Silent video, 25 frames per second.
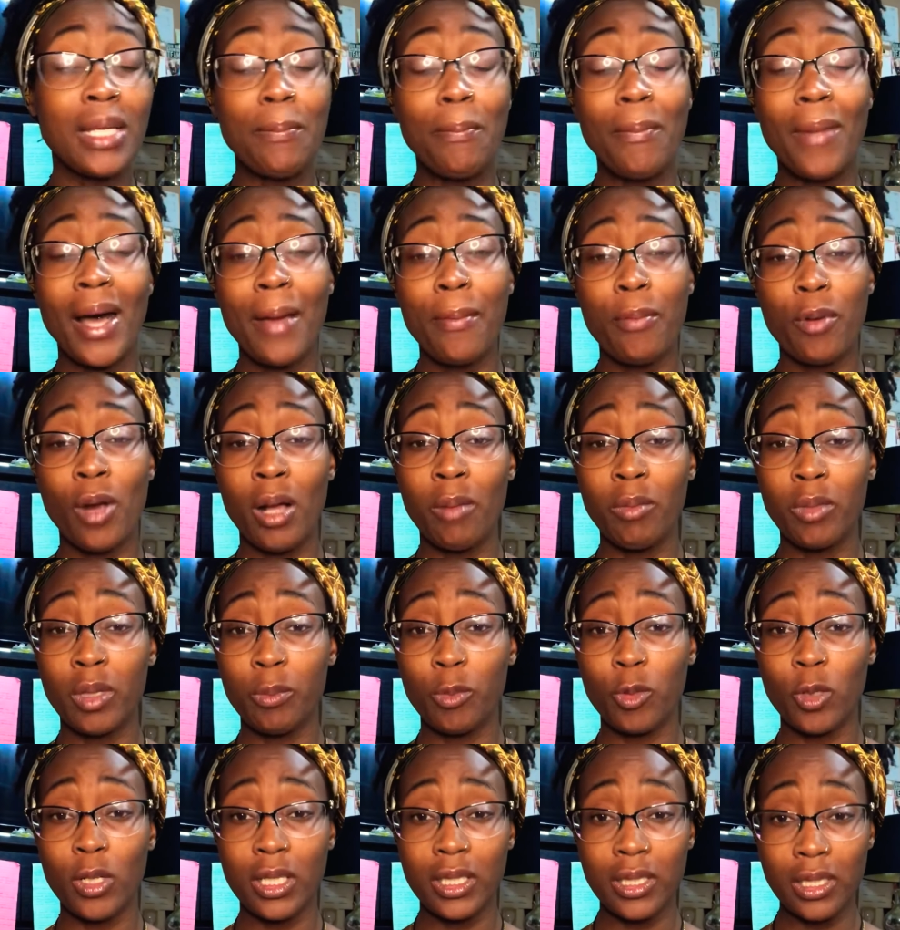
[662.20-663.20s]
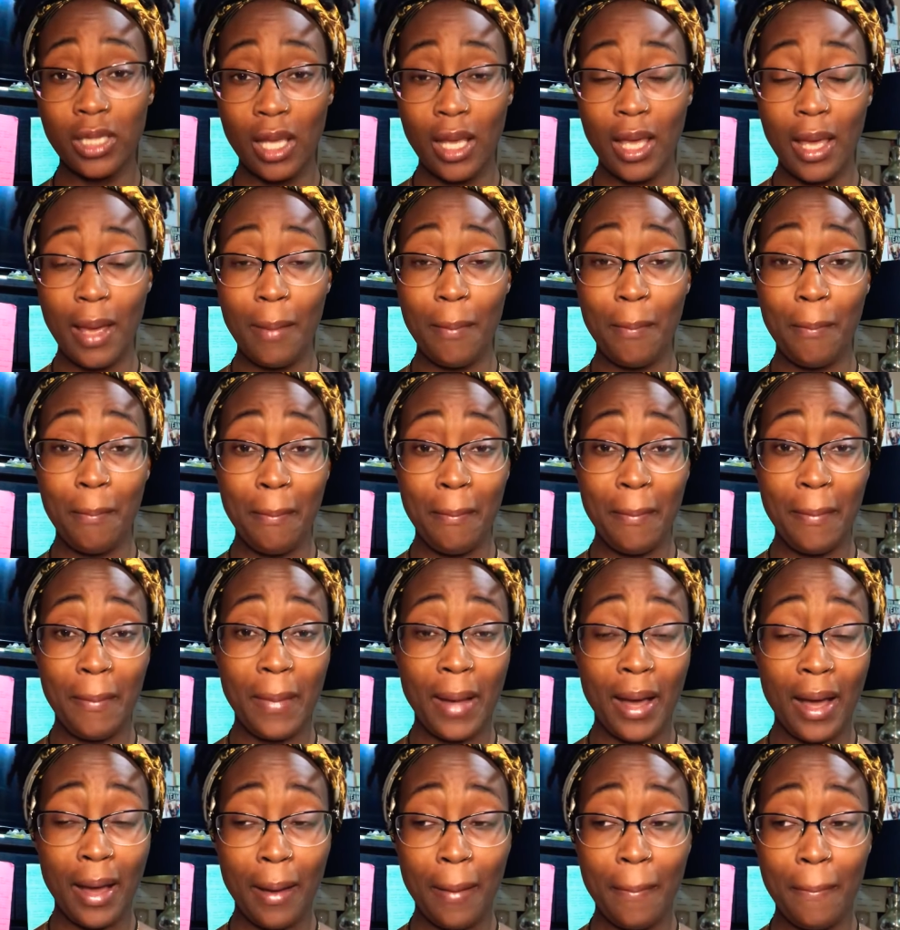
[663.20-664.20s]
My problem was
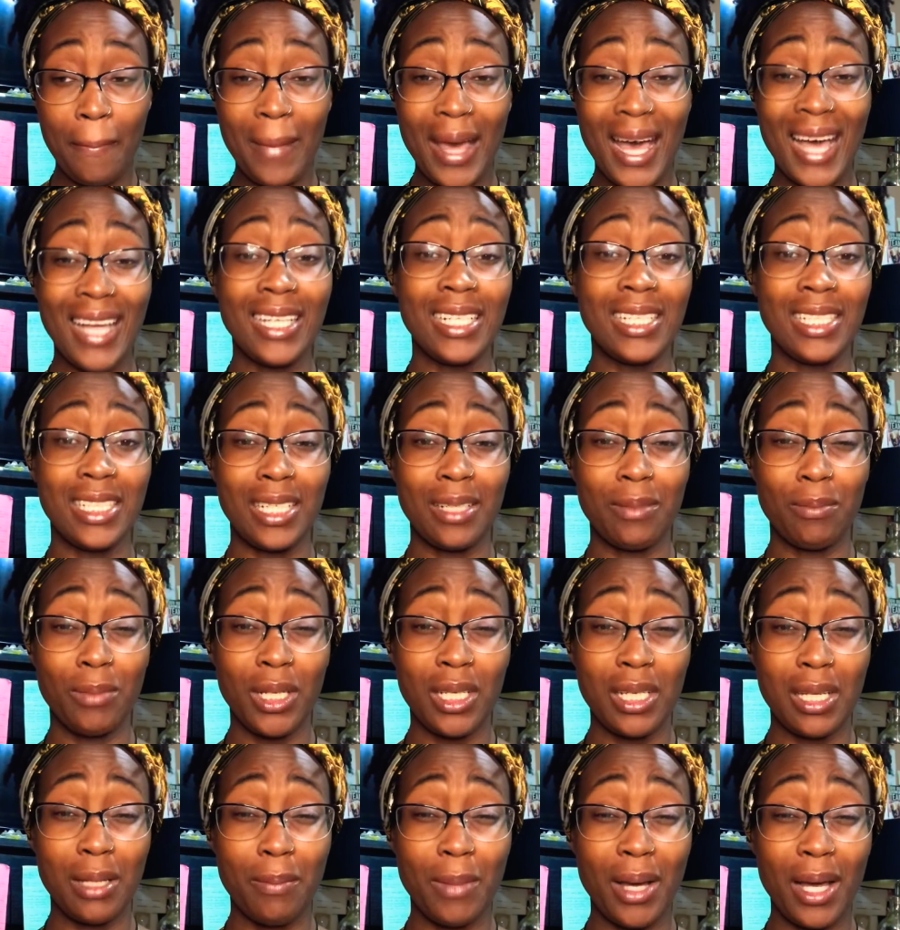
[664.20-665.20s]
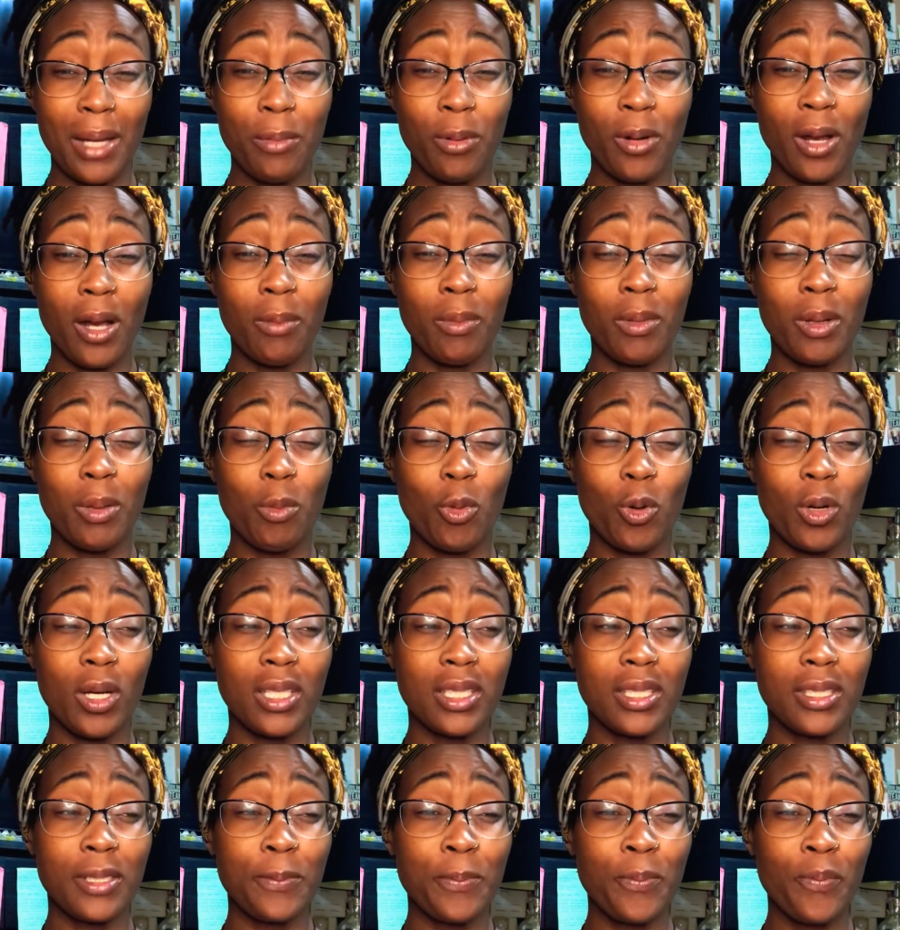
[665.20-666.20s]
managing money. My problem
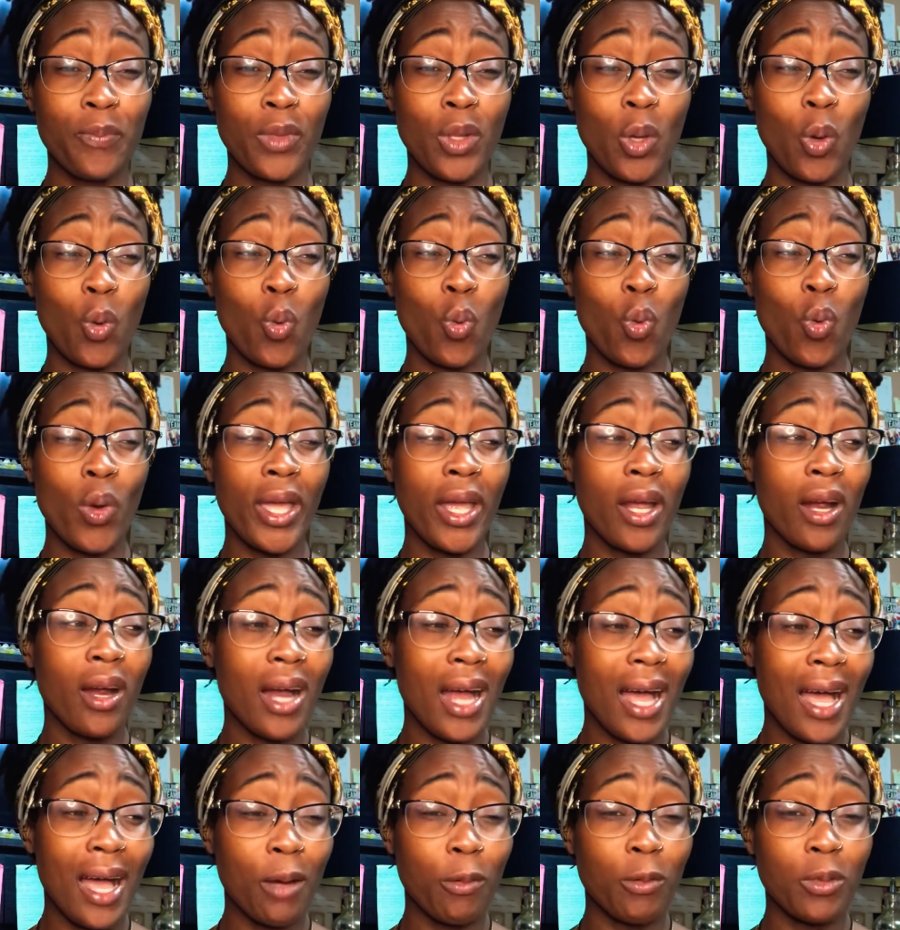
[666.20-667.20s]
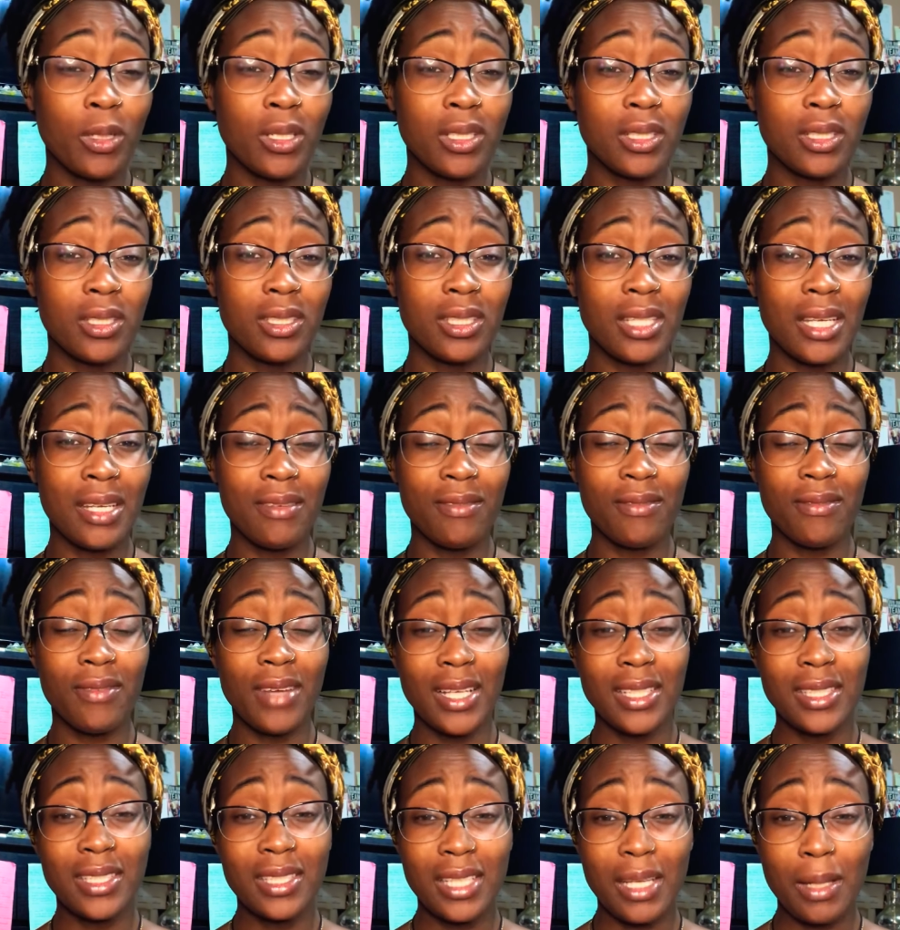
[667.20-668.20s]
was where I was
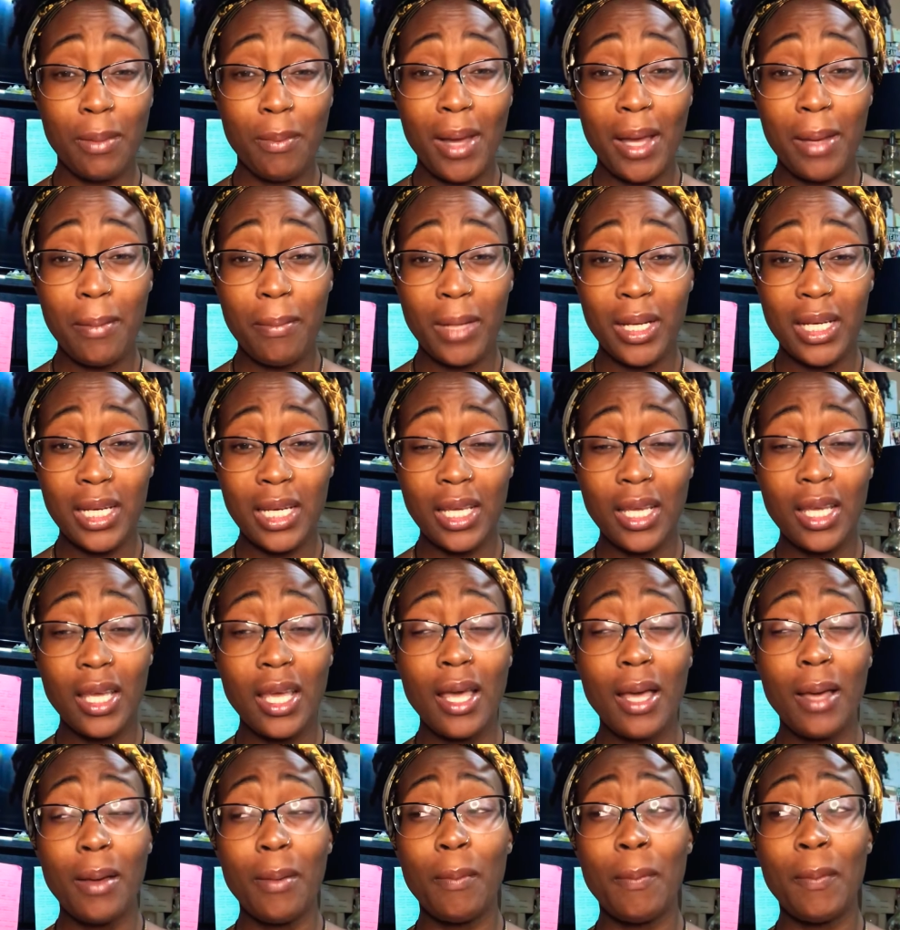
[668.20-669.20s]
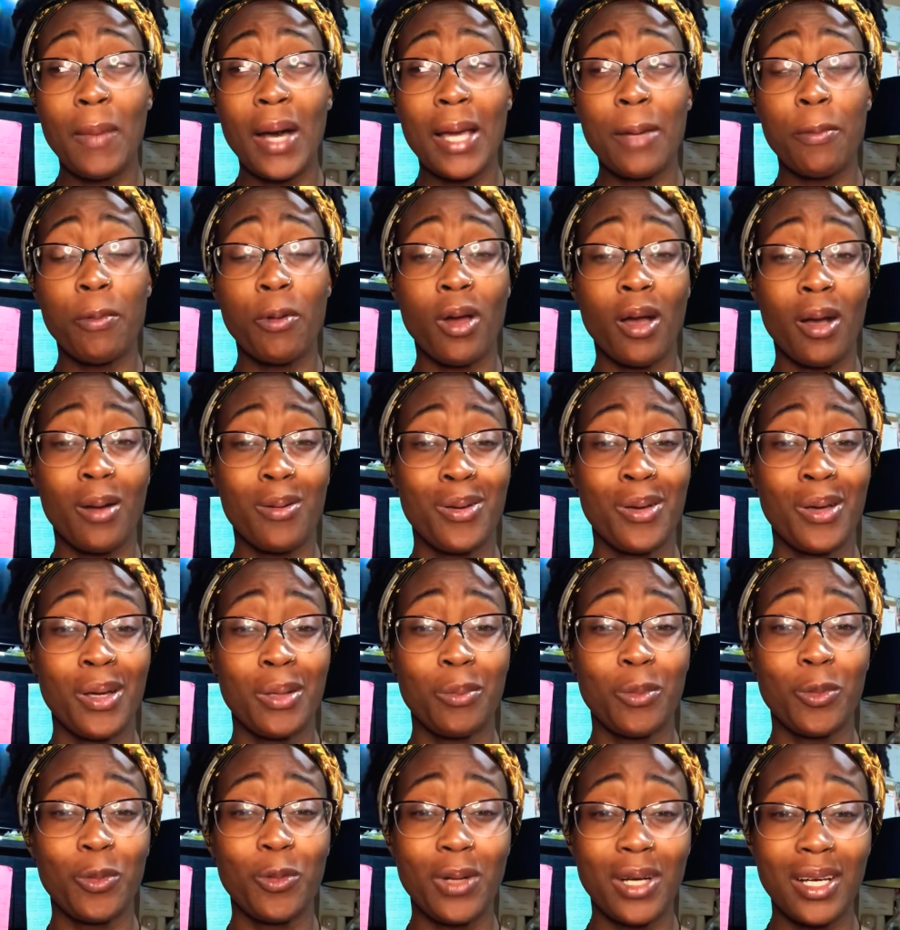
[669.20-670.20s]
investing my money. My
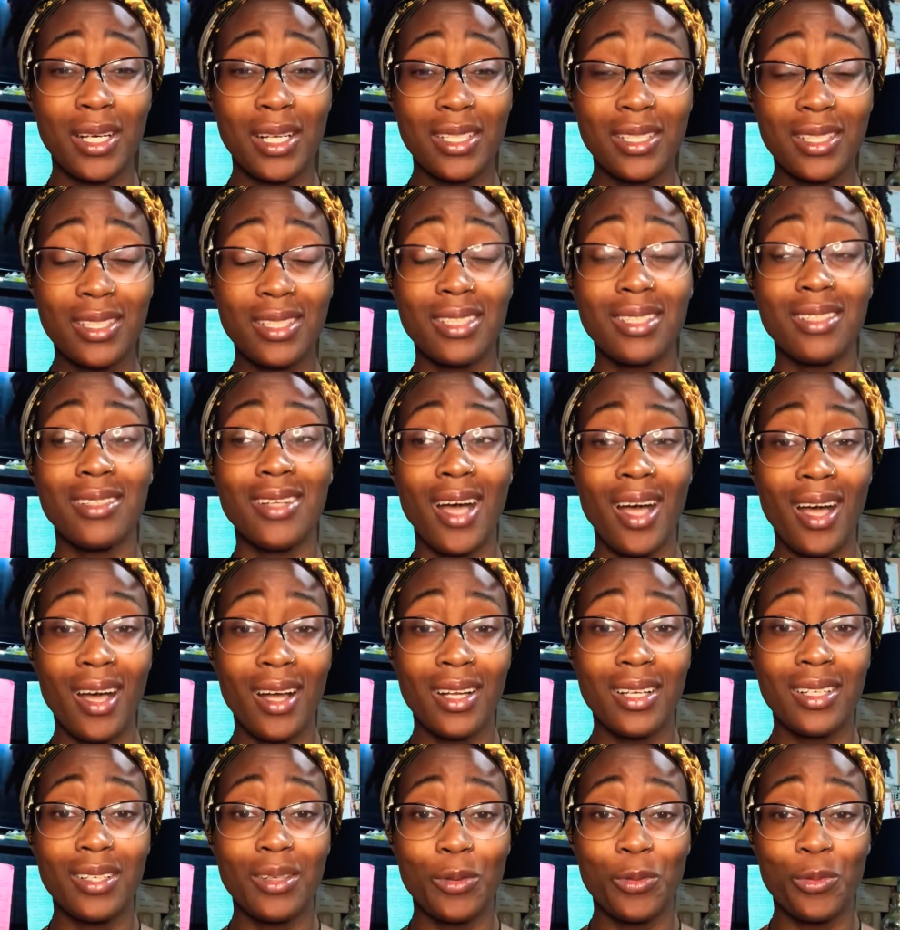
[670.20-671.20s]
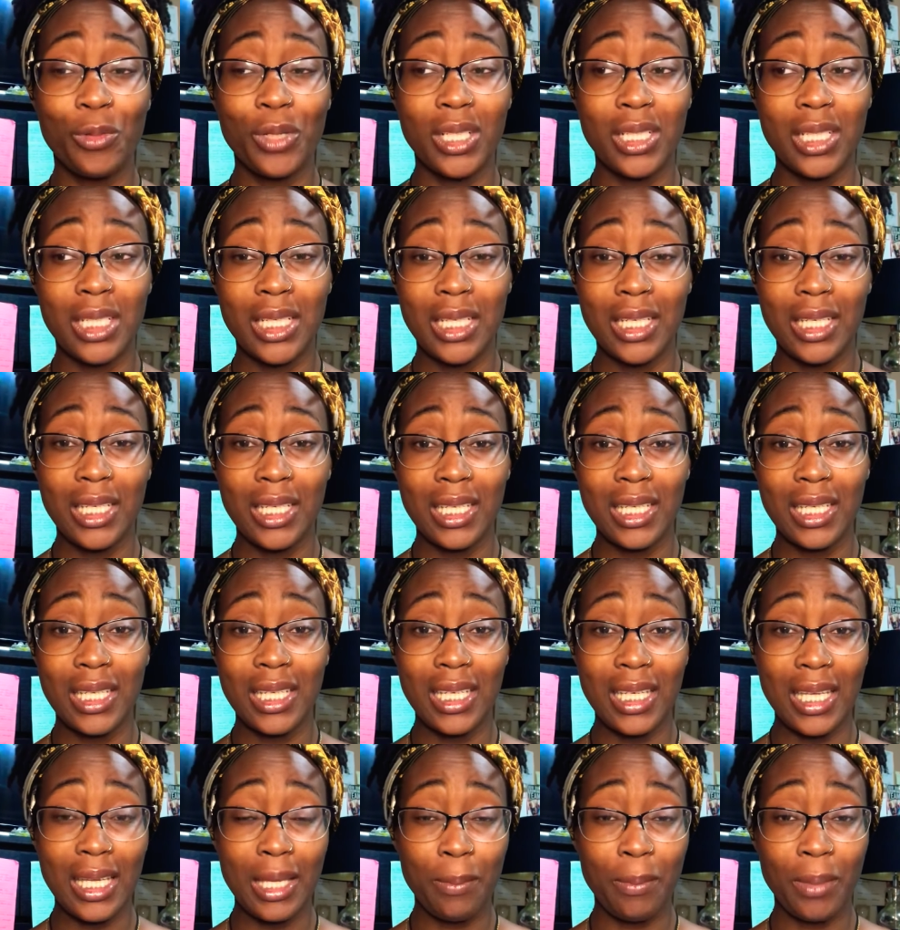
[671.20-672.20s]
problem was not really
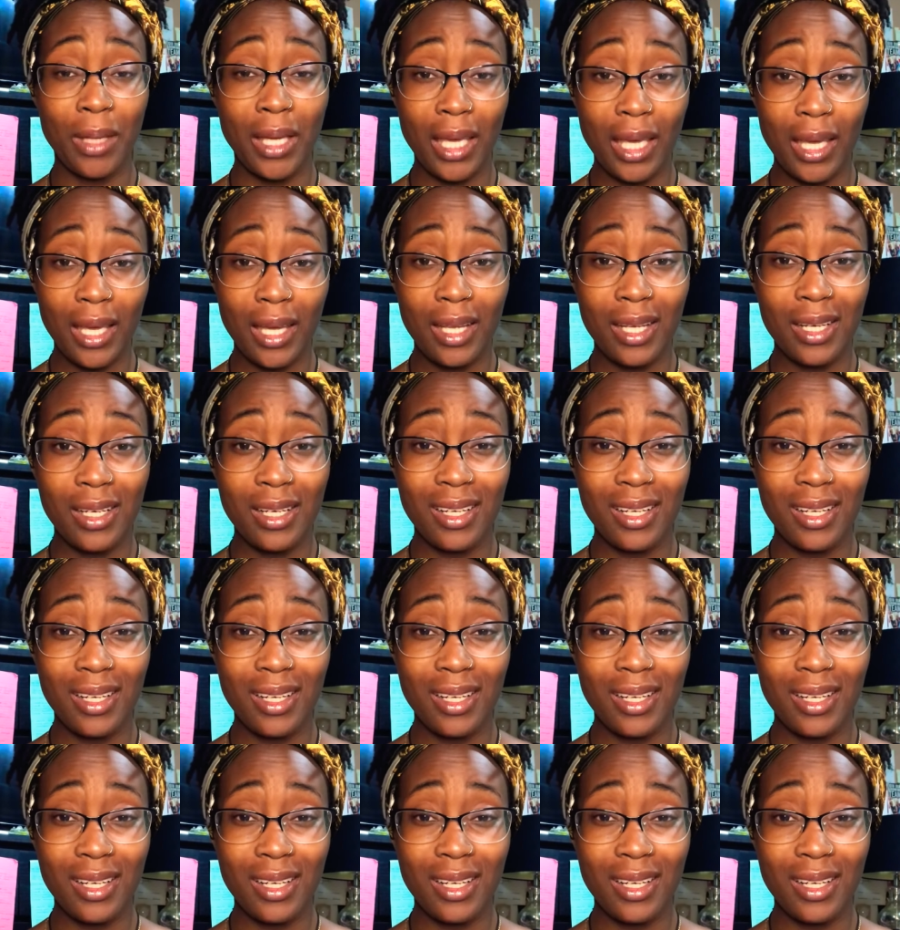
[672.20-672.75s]
keeping it